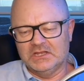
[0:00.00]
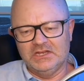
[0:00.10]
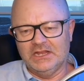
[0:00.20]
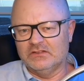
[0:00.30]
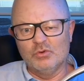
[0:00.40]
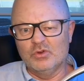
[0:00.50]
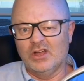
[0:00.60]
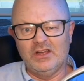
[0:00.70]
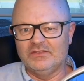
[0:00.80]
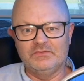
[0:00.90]
connect all
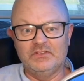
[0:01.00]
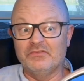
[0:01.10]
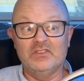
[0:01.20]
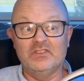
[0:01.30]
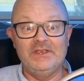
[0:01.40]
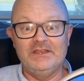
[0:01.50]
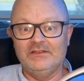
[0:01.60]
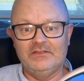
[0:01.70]
kinds of different speakers.